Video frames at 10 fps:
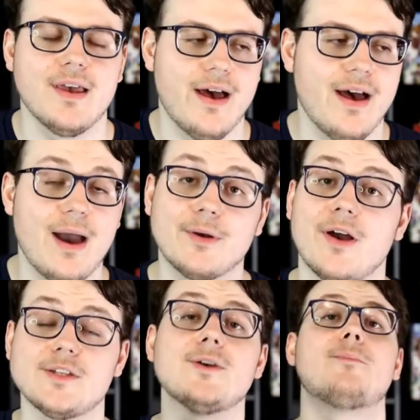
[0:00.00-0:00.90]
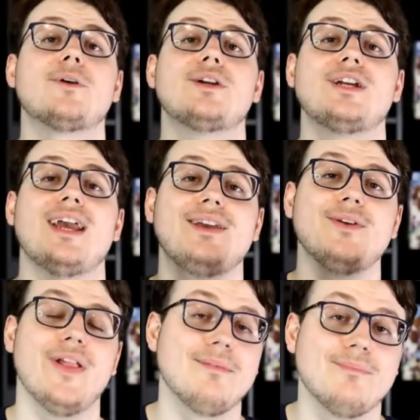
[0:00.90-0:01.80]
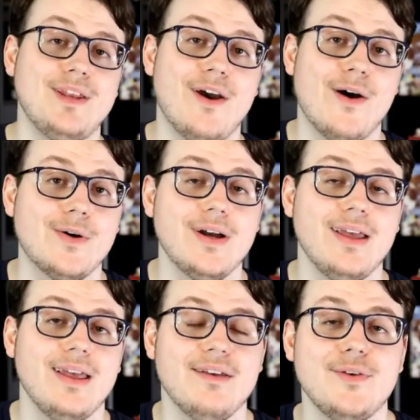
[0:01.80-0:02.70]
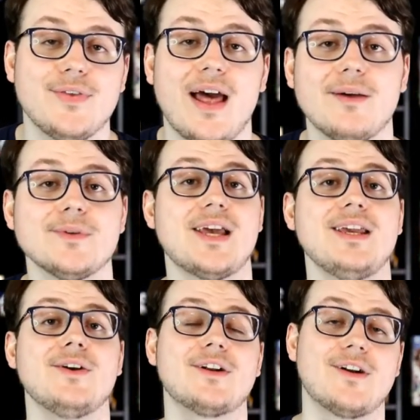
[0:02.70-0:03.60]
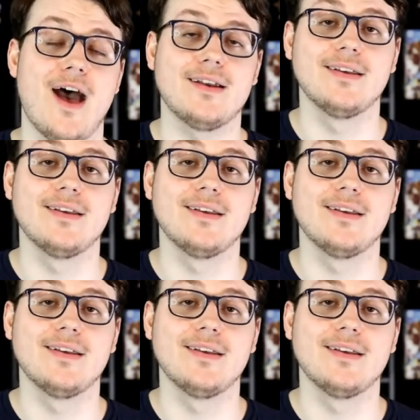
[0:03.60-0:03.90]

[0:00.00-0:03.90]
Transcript: I would also appreciate you letting me know if you thought it was any good or not.